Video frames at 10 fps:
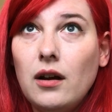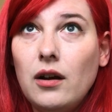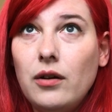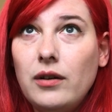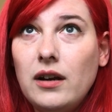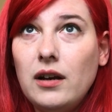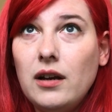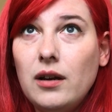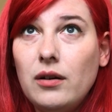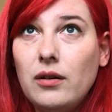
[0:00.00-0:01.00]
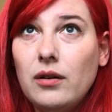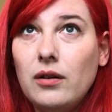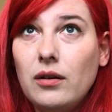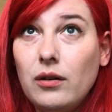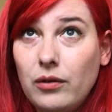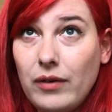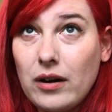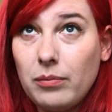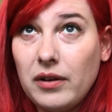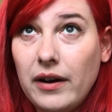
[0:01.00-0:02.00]
Own a
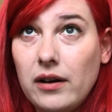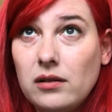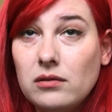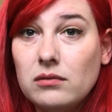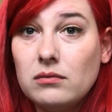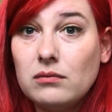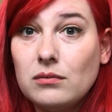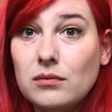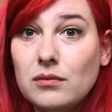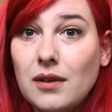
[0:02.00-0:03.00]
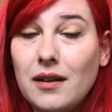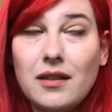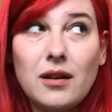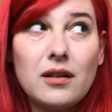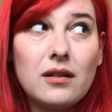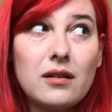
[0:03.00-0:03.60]
record player. I think